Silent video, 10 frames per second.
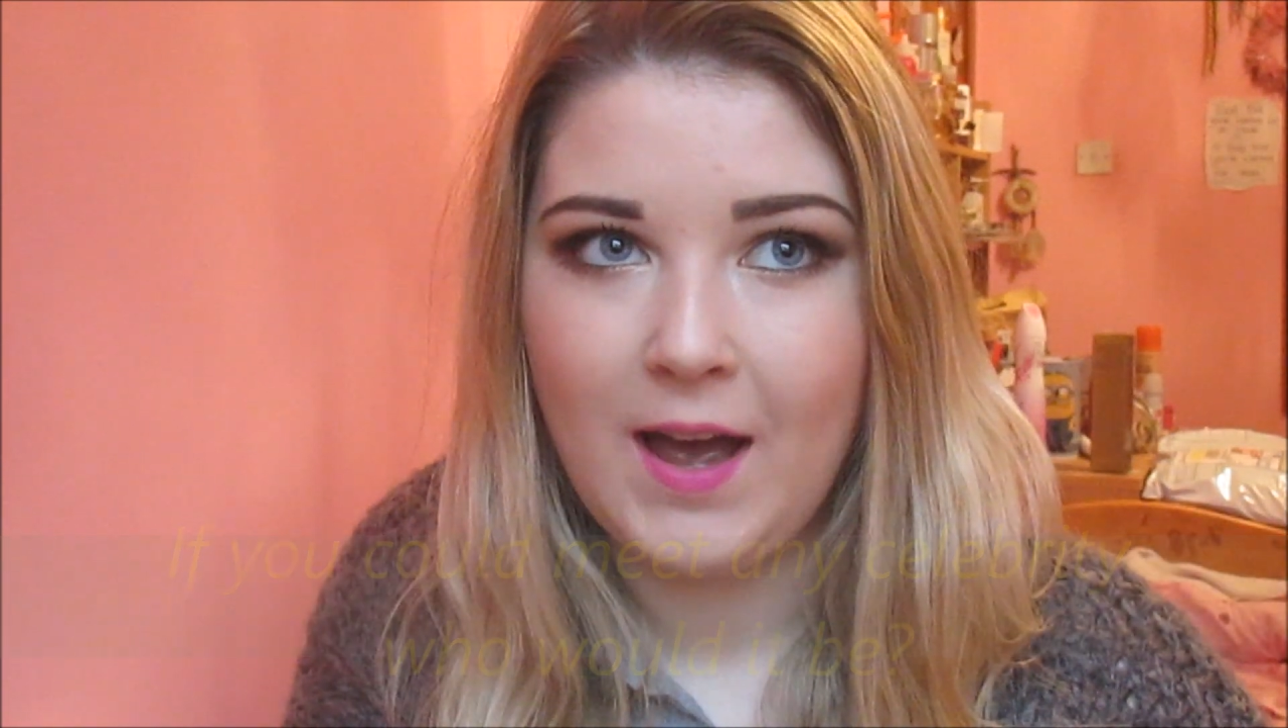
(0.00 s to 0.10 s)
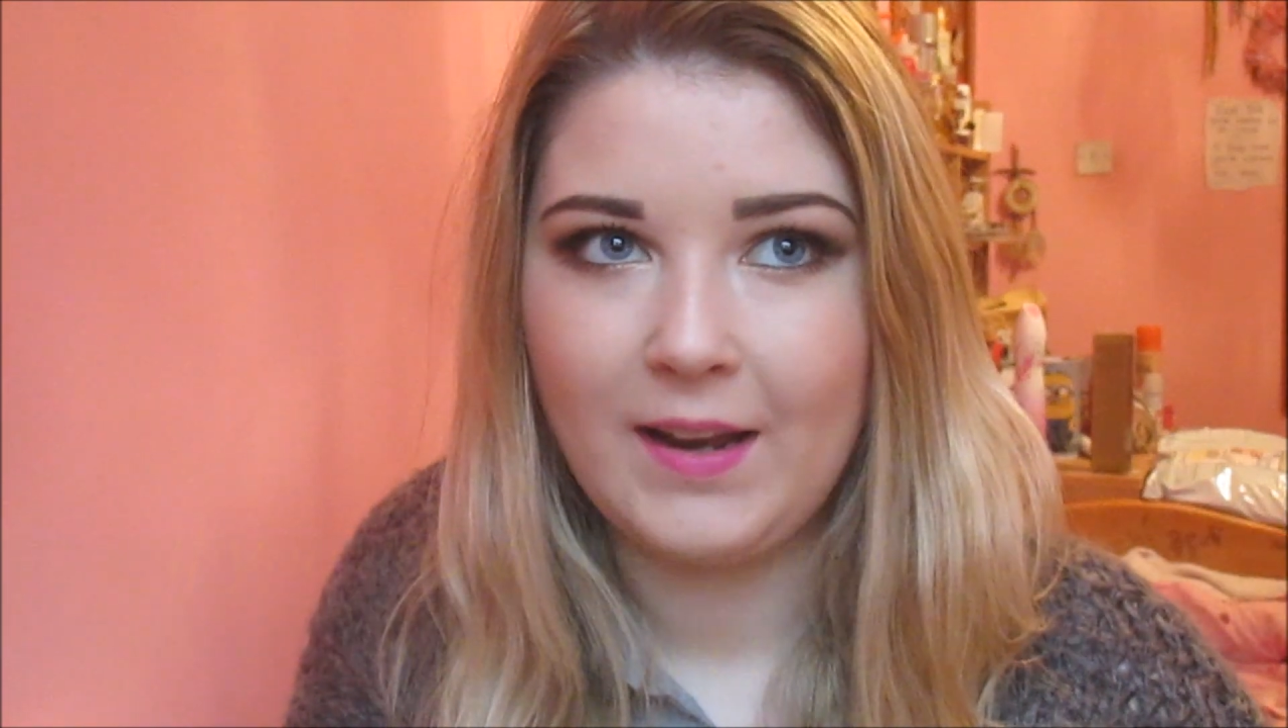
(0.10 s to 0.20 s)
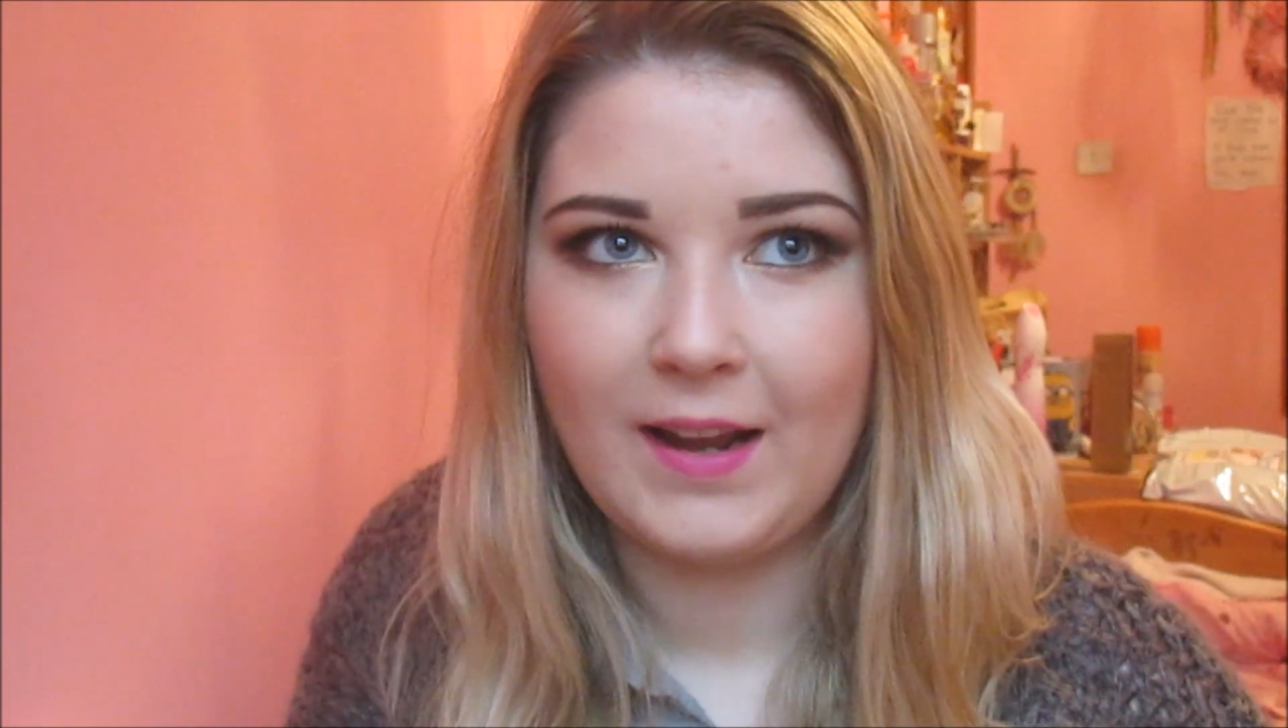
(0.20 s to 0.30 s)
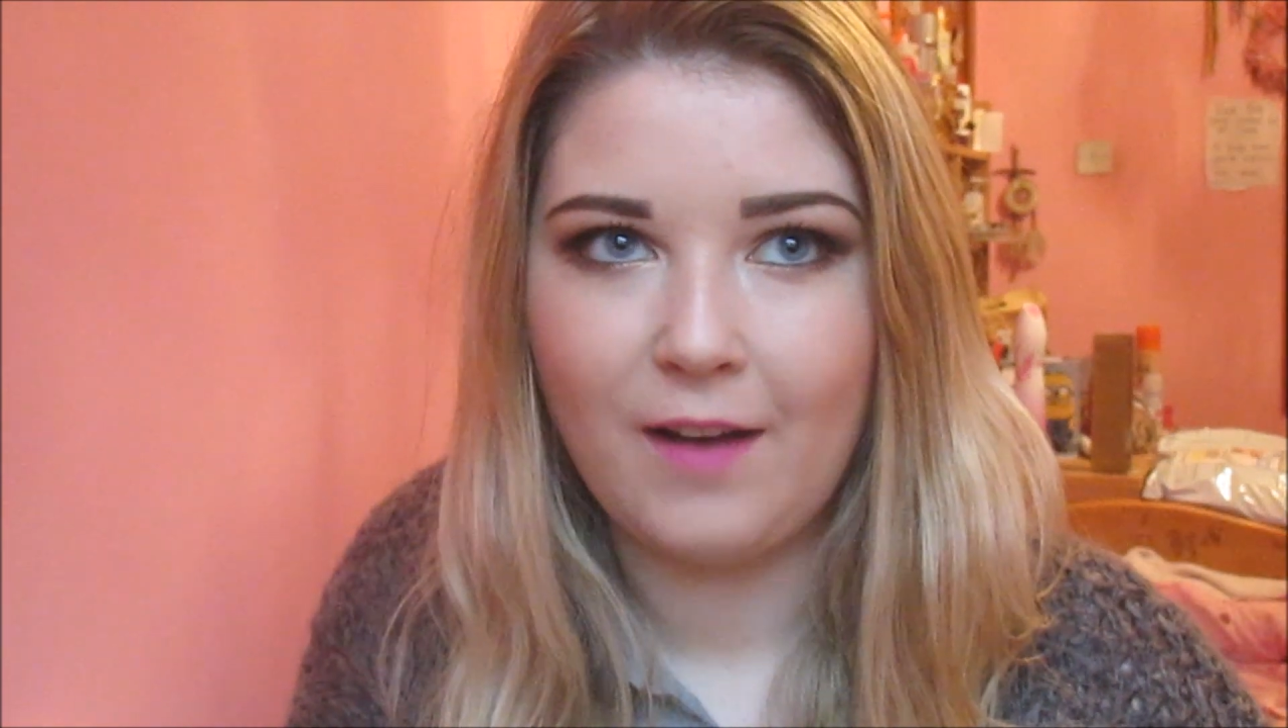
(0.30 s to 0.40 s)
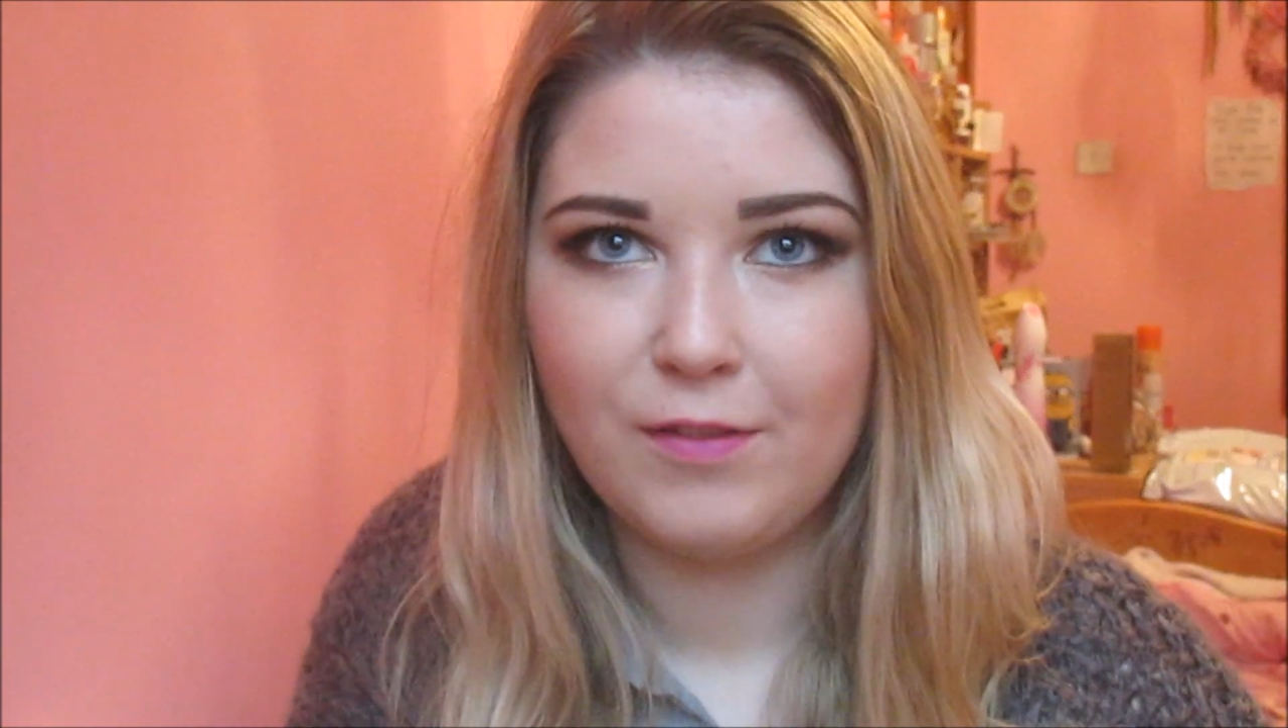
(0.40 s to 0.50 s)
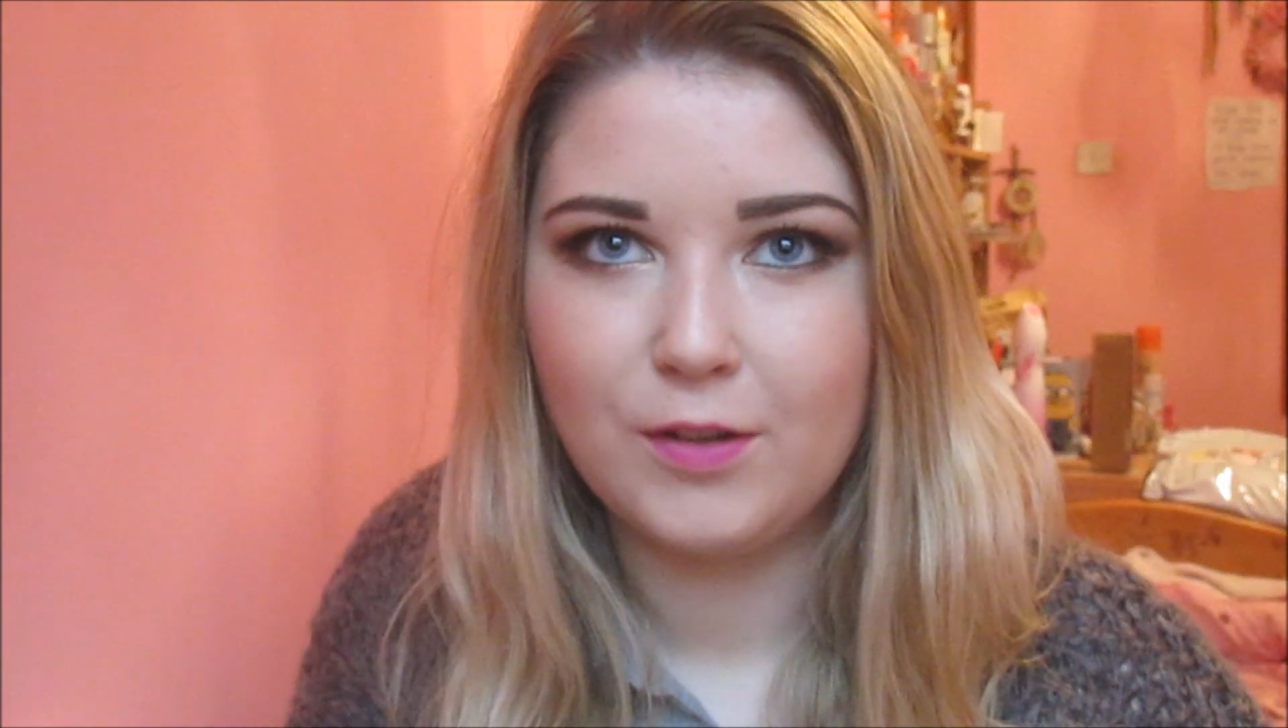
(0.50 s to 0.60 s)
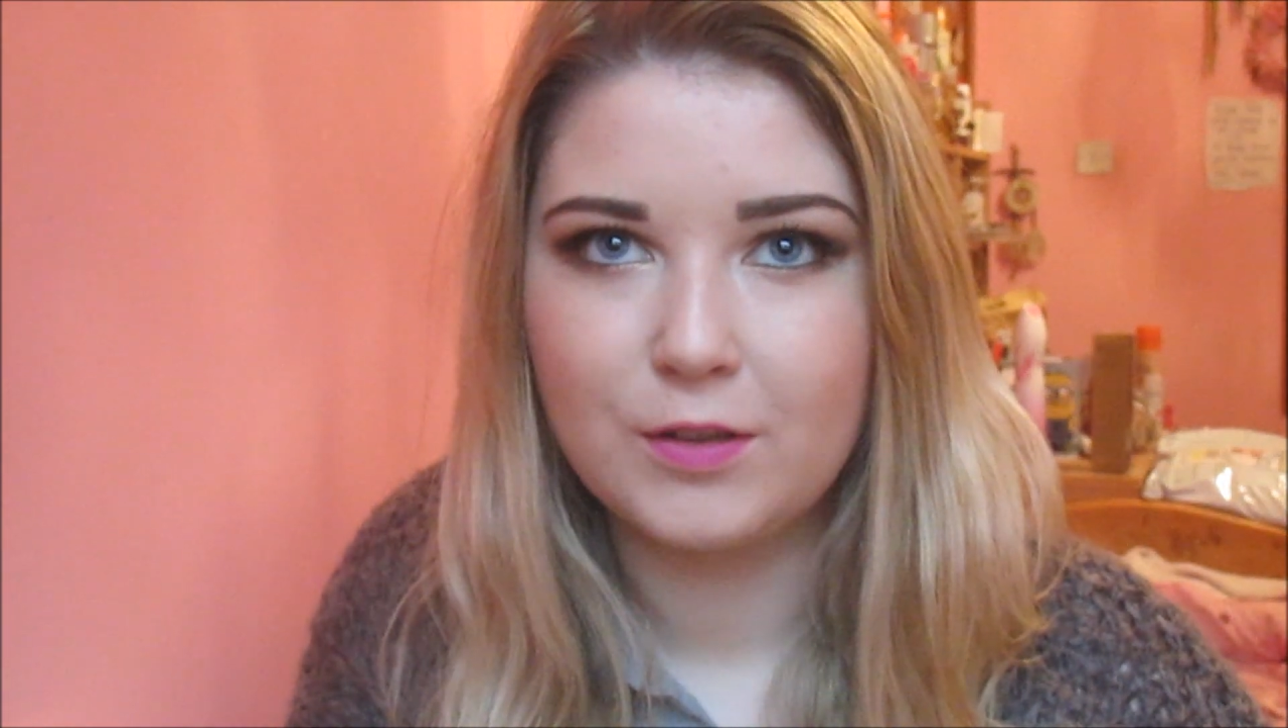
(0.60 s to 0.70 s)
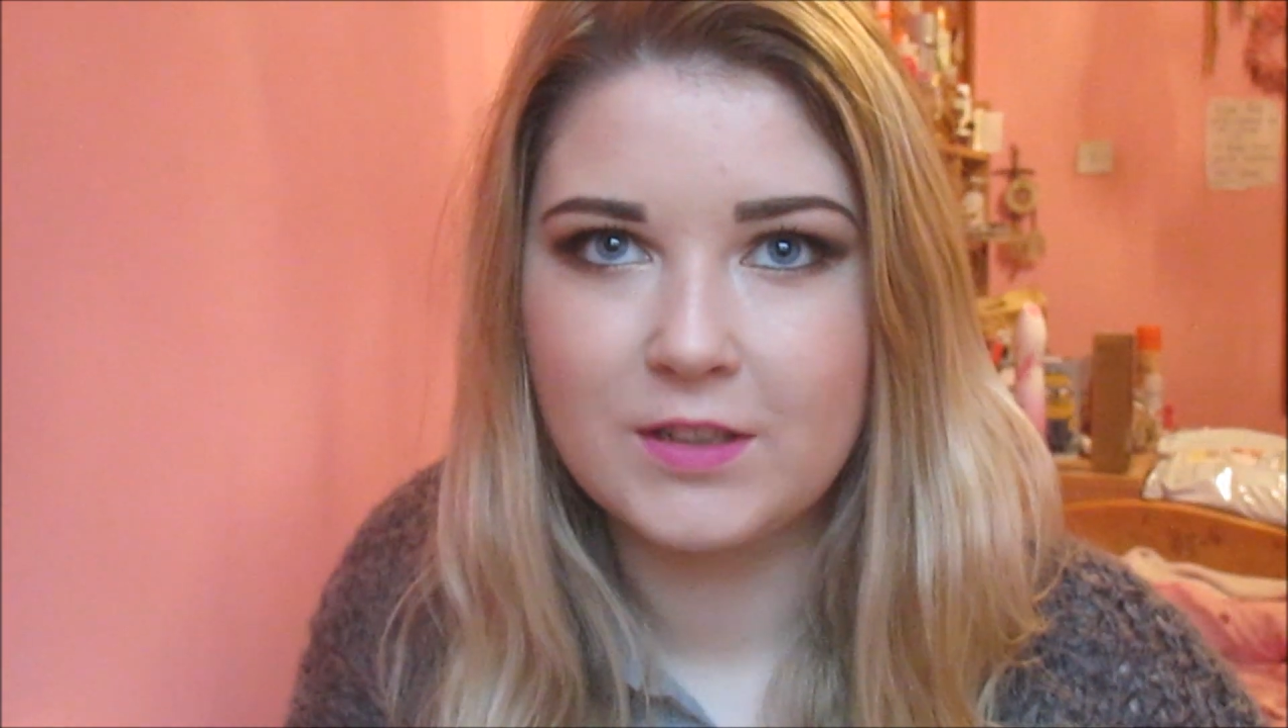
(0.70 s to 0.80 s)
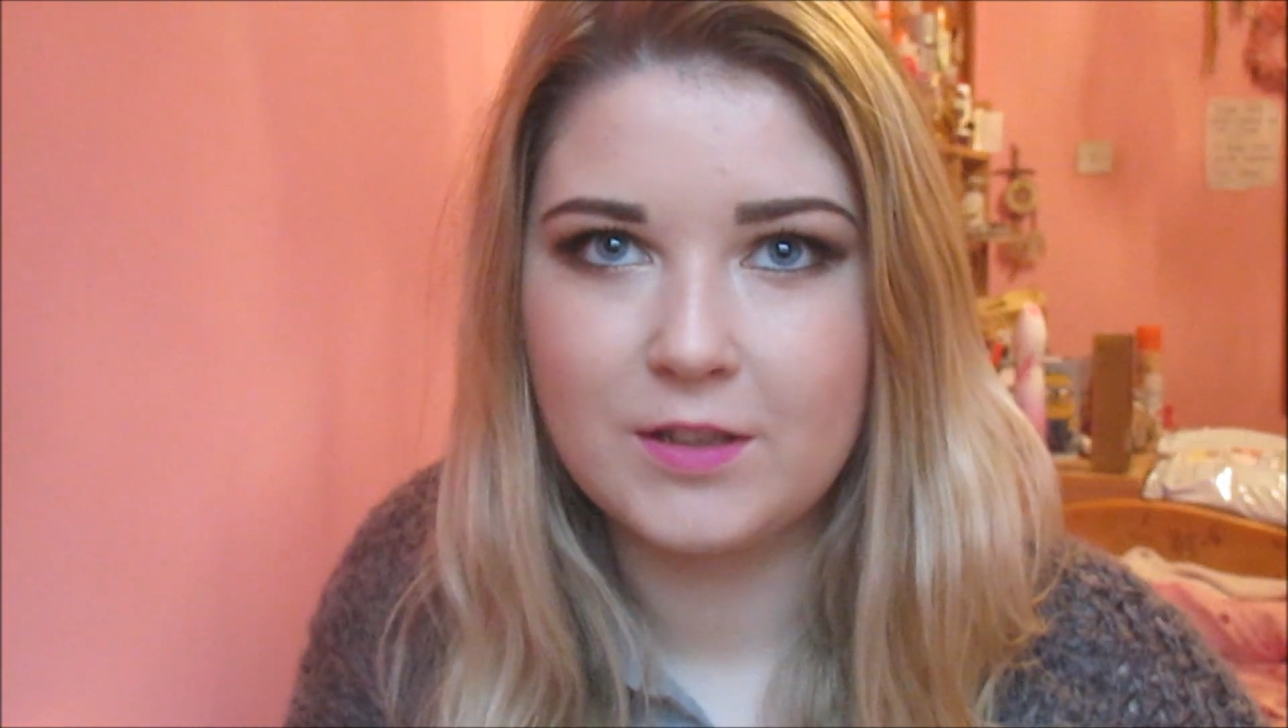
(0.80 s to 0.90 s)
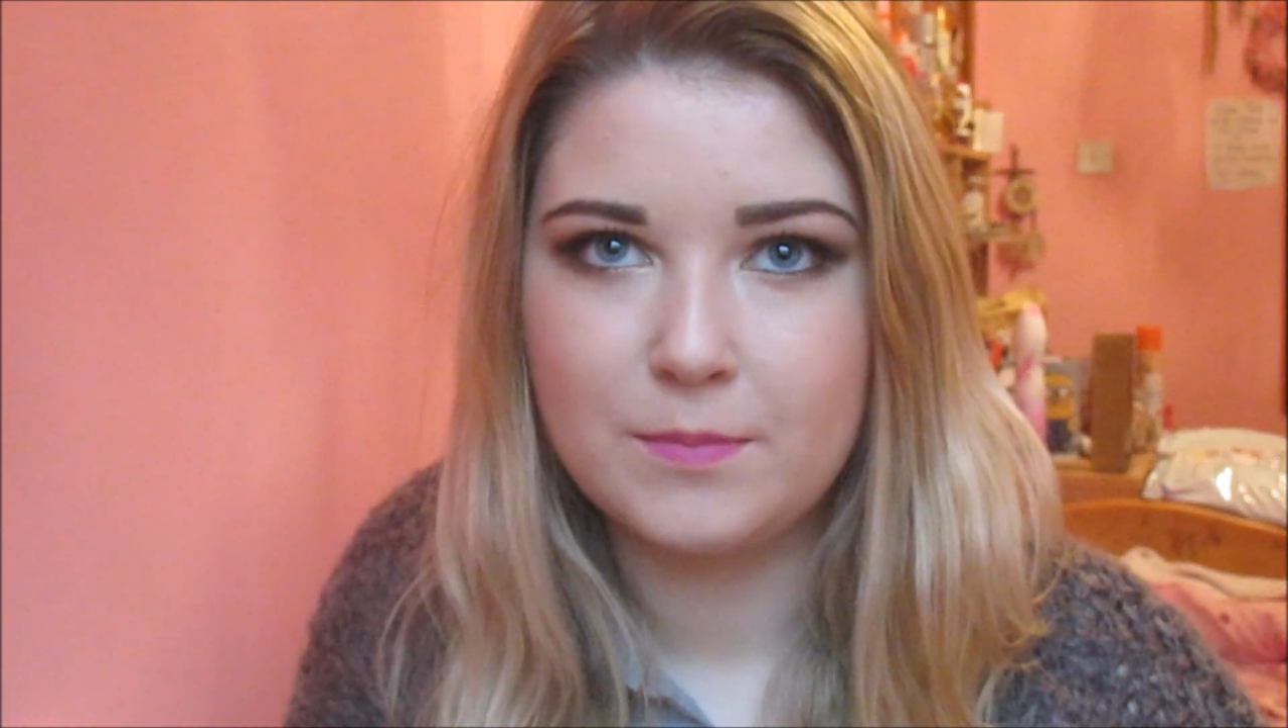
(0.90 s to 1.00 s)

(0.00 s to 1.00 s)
and I haven't looked at